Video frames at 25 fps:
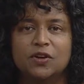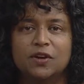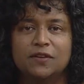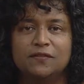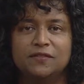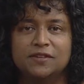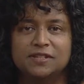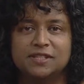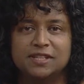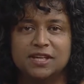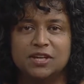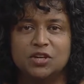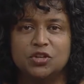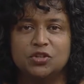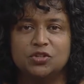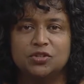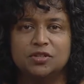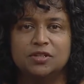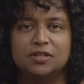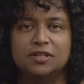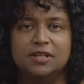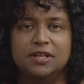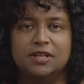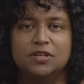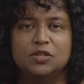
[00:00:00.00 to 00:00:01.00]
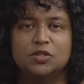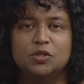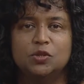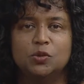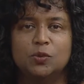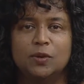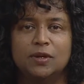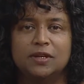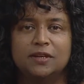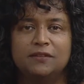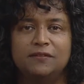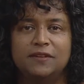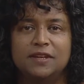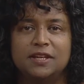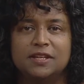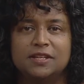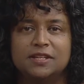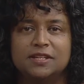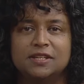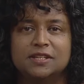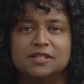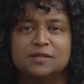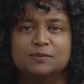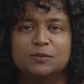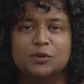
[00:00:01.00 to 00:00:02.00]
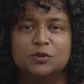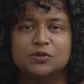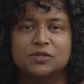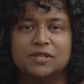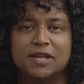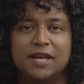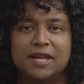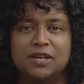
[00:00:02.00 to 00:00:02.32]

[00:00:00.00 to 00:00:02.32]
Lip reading: conversation into one of India's most